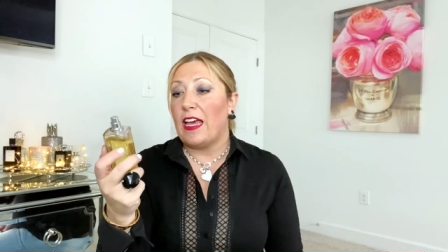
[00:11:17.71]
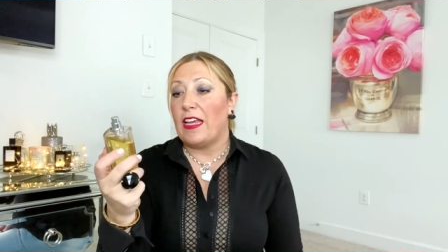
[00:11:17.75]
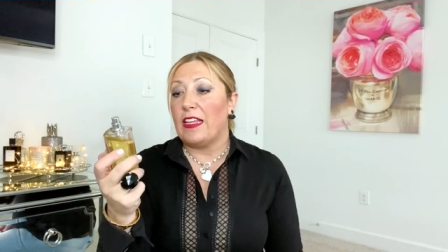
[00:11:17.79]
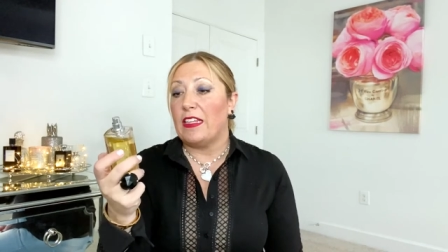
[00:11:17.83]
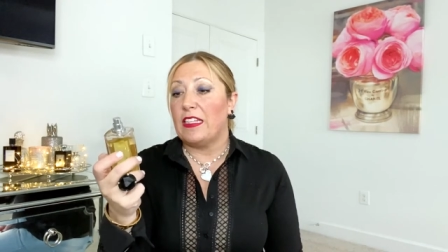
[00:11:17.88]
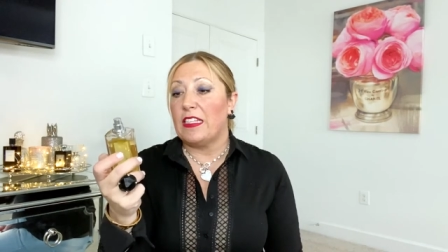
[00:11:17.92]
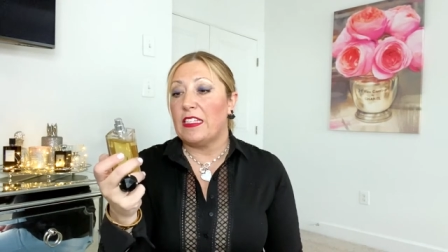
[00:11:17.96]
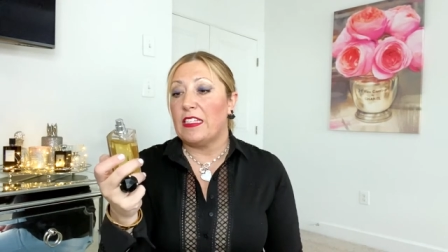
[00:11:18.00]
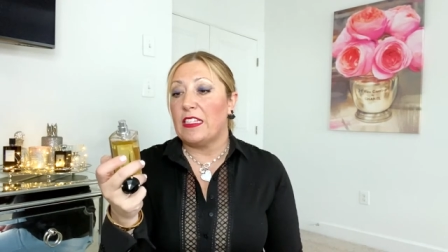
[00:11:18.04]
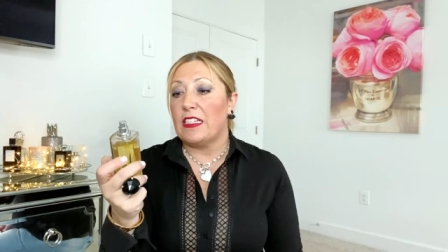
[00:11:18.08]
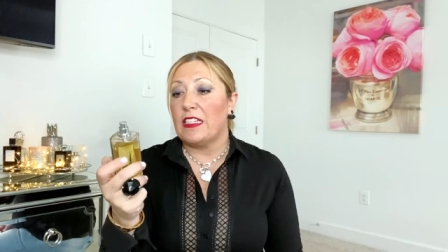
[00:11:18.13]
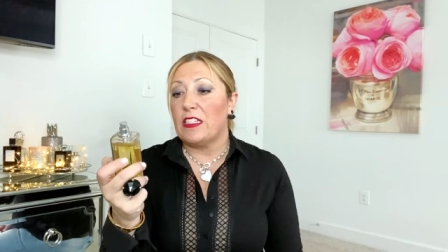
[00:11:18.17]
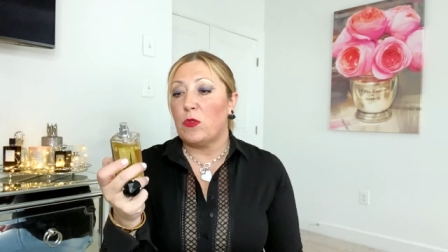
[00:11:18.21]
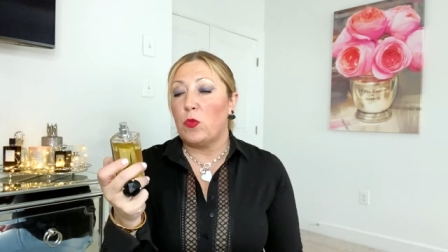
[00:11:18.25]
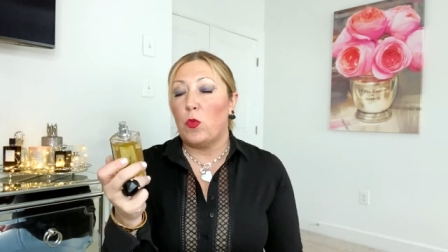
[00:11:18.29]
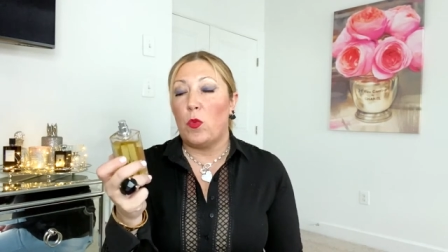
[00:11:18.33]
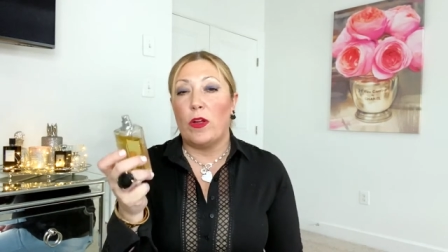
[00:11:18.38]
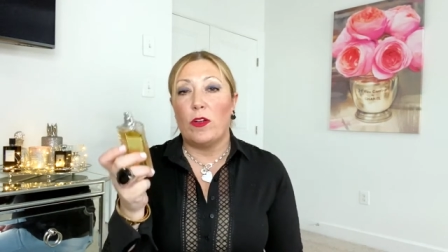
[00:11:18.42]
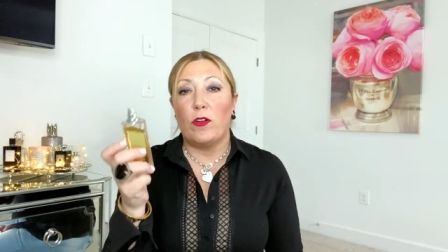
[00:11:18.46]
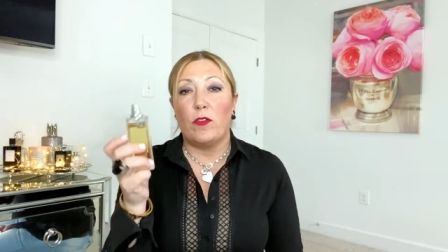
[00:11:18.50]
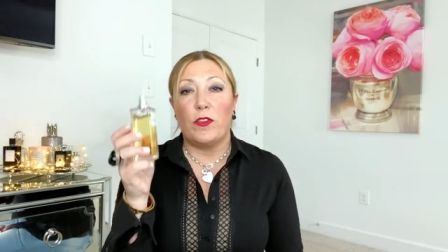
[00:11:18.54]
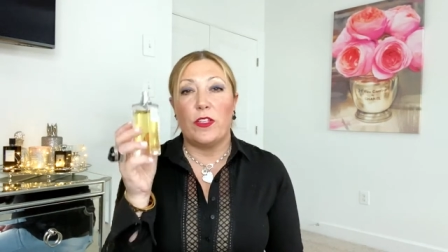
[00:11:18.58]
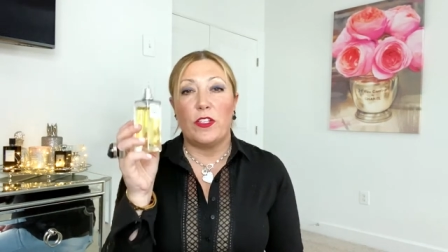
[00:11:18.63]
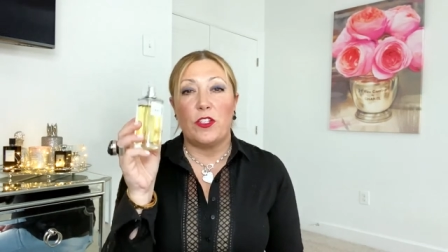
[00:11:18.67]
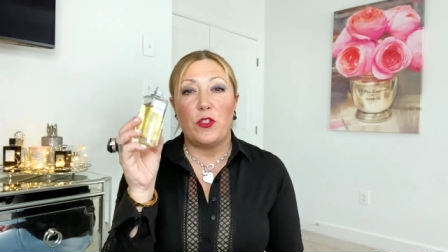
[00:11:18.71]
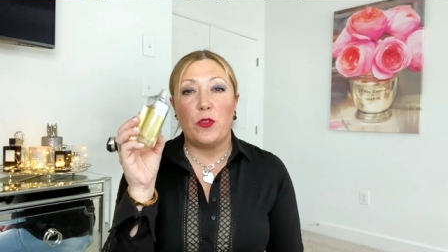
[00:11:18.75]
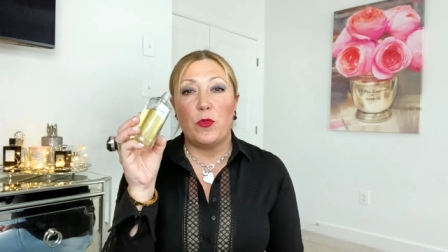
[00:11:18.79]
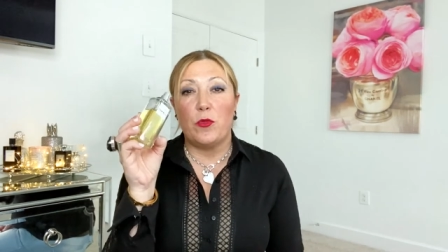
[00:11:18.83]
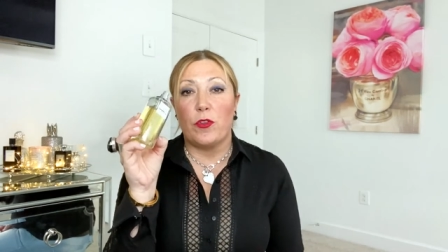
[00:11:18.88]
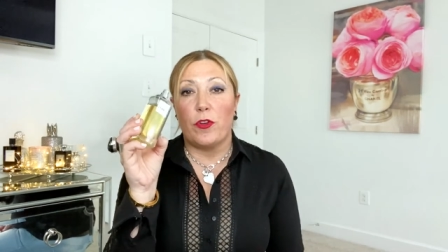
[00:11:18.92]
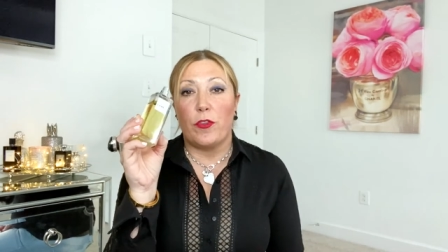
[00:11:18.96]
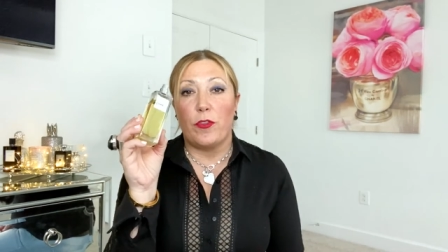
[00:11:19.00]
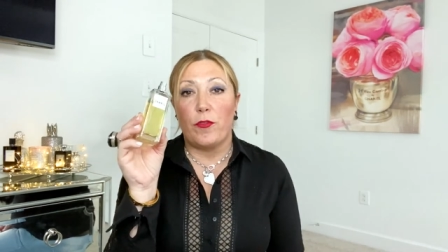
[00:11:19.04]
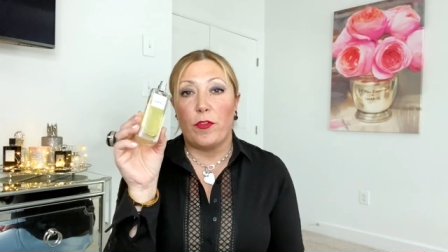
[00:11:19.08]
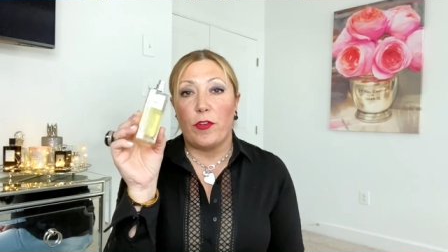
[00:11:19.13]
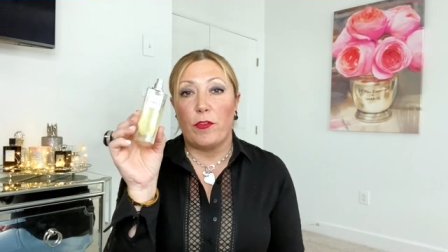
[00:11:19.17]
this is one of the two
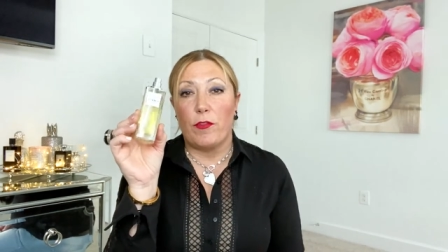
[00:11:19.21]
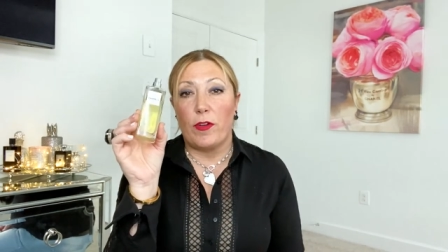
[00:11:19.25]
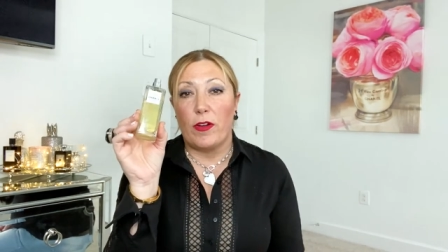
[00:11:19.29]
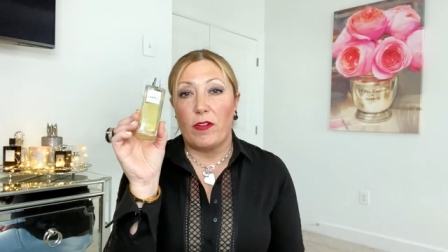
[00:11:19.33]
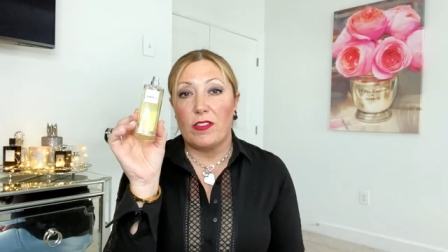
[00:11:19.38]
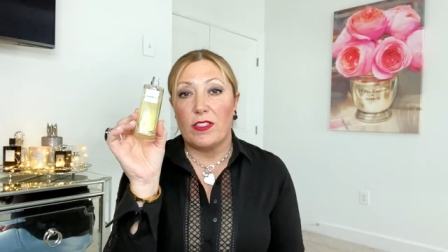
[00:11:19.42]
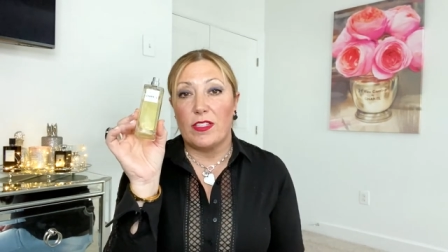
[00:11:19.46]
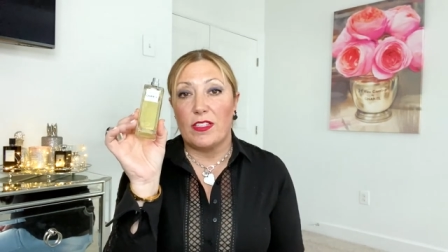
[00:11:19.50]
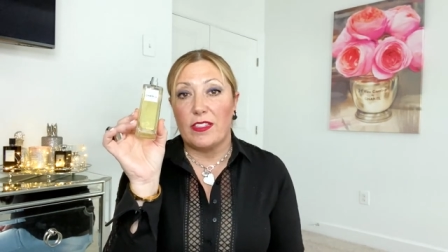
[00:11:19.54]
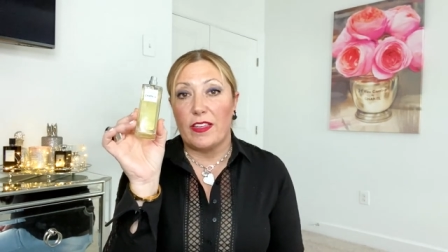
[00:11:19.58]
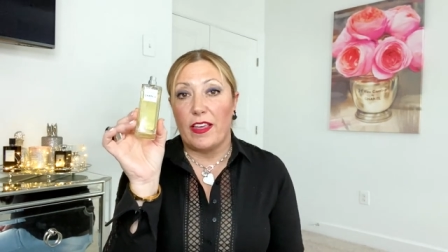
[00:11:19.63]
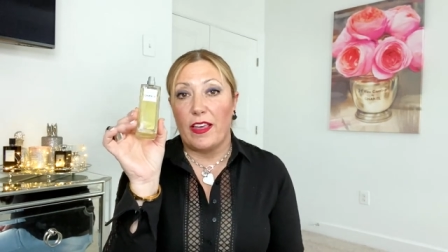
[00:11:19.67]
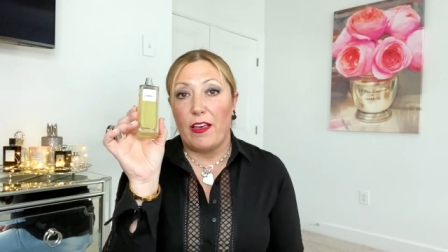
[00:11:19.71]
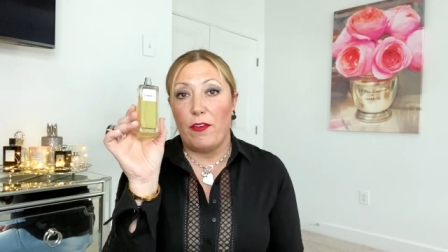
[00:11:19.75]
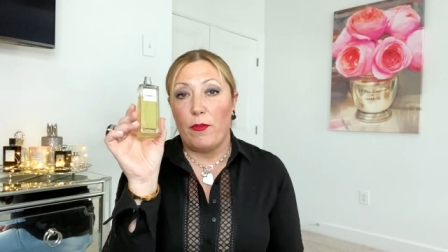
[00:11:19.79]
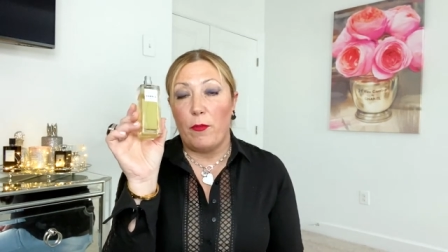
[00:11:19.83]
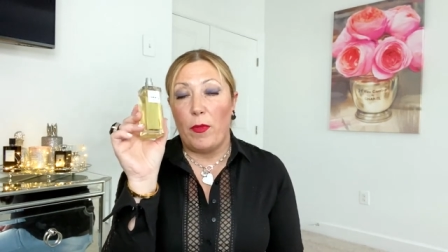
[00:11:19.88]
or three fragrances I have